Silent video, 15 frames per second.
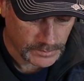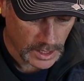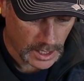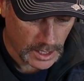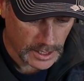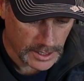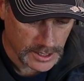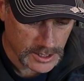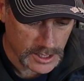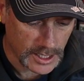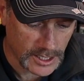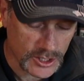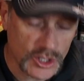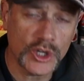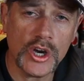
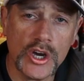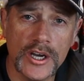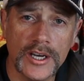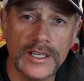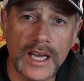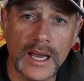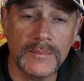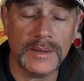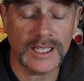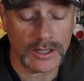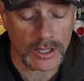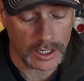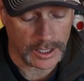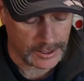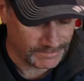It's good. I
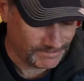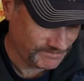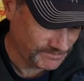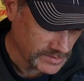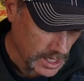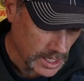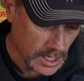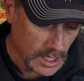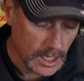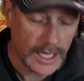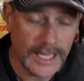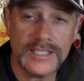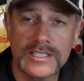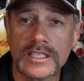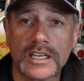mean, look,
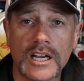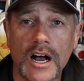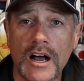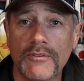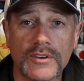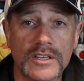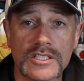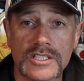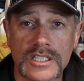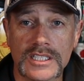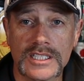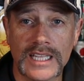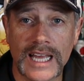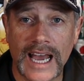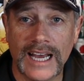instant coffee is
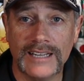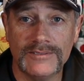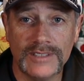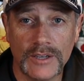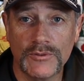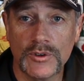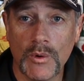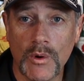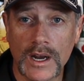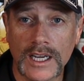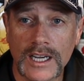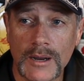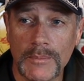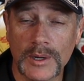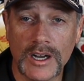just that. If you want
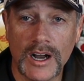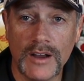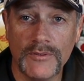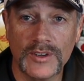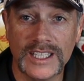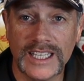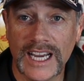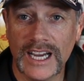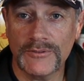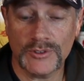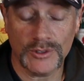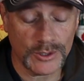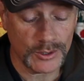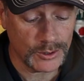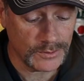a cup of coffee in the
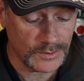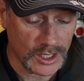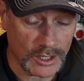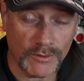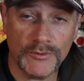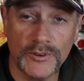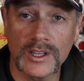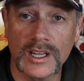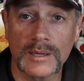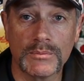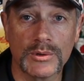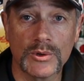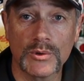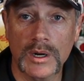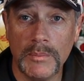afternoon, you don't feel like
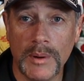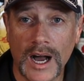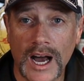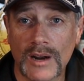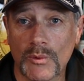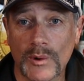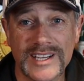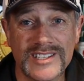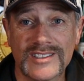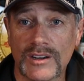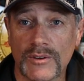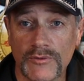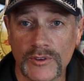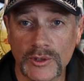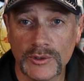brewing a pot,
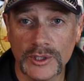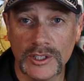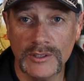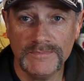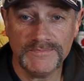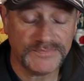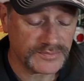wasting a filter,